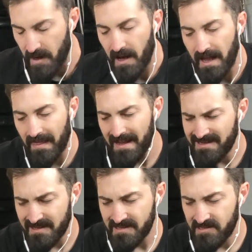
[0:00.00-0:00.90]
I like
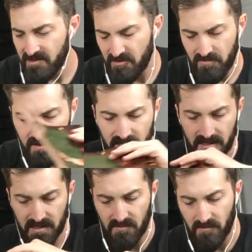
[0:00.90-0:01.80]
this too
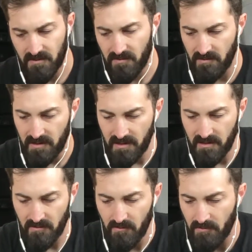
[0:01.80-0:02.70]
because
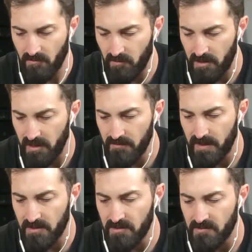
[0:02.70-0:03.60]
what I'm
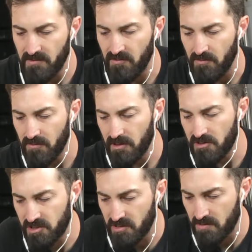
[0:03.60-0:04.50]
about to do, and I'll
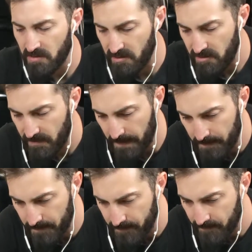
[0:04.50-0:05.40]
show you,
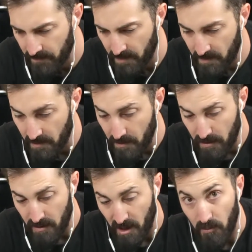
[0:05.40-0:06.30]

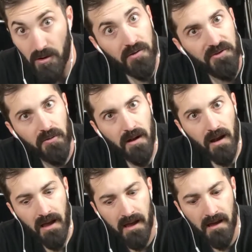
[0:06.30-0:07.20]
and we're gonna do it
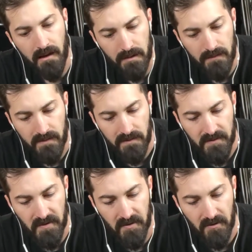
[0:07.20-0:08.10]
live, so
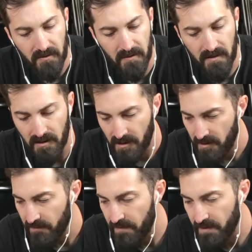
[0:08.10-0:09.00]

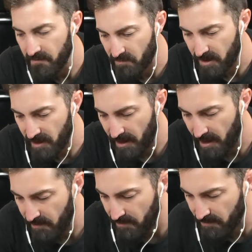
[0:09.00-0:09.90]
things might
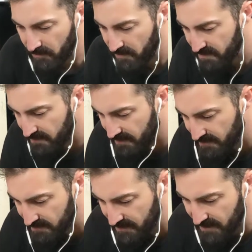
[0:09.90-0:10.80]
happen. Well, it's not
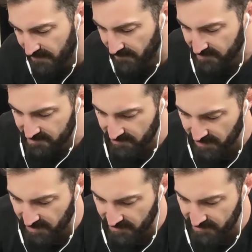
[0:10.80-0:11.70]
technically live, I can still
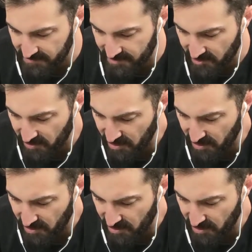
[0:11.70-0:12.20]
edit this out,